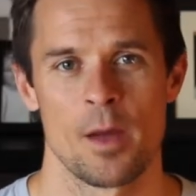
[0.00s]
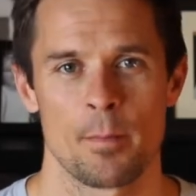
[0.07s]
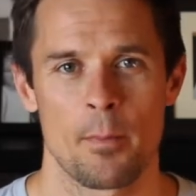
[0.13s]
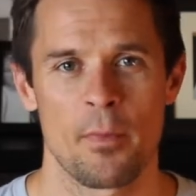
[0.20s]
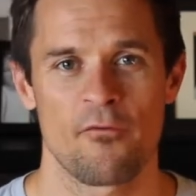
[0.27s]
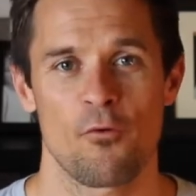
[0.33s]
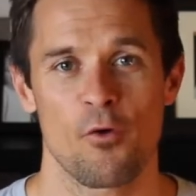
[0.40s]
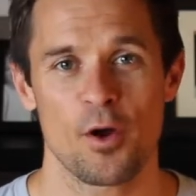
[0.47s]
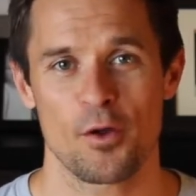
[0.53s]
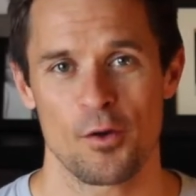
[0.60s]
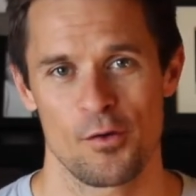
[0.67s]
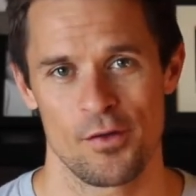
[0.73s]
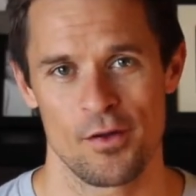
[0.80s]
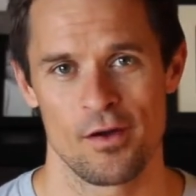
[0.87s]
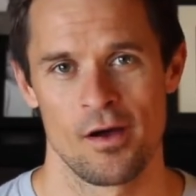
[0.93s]
But before I
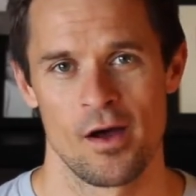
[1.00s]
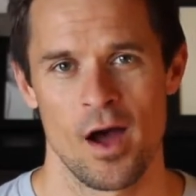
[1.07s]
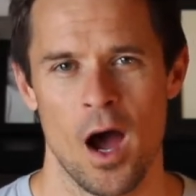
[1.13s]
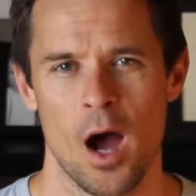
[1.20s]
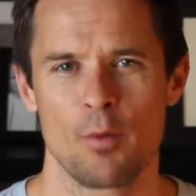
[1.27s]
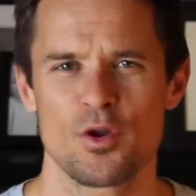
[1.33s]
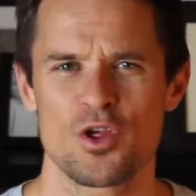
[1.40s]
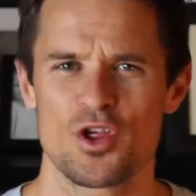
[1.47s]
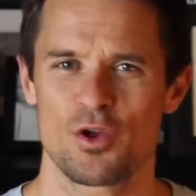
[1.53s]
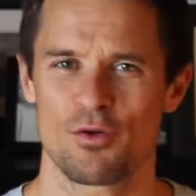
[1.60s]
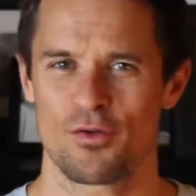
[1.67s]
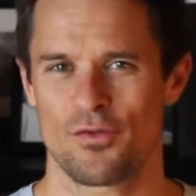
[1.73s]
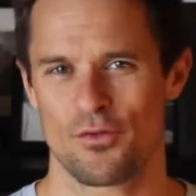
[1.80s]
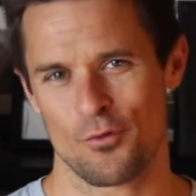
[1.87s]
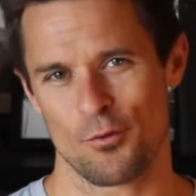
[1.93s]
go there, I want to share
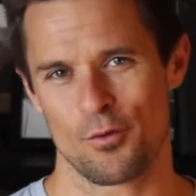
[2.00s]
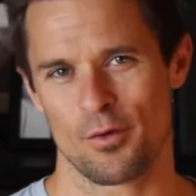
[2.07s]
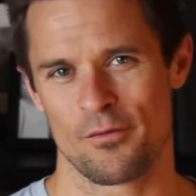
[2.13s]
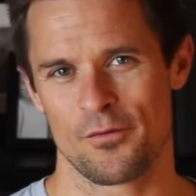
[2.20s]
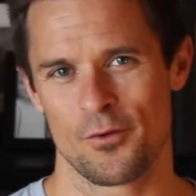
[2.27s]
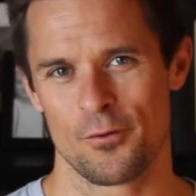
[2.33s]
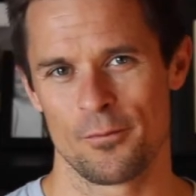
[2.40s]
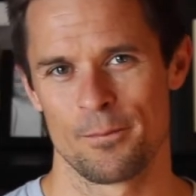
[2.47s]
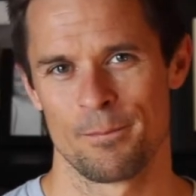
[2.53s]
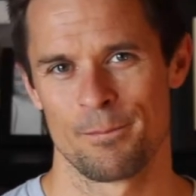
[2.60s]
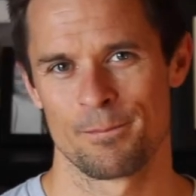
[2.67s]
a story with you.